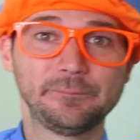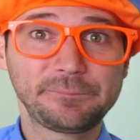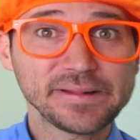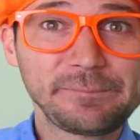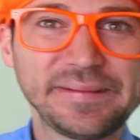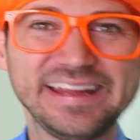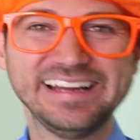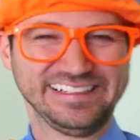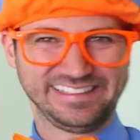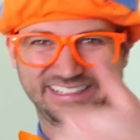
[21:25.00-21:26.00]

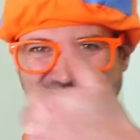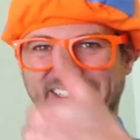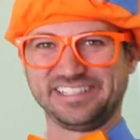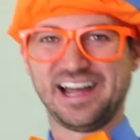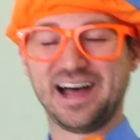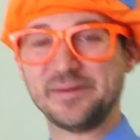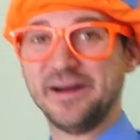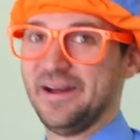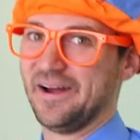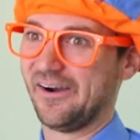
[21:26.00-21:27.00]
Blippi! Good job.
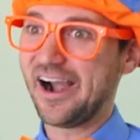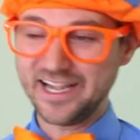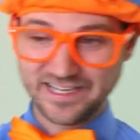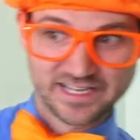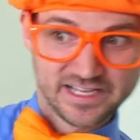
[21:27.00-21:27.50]
All right.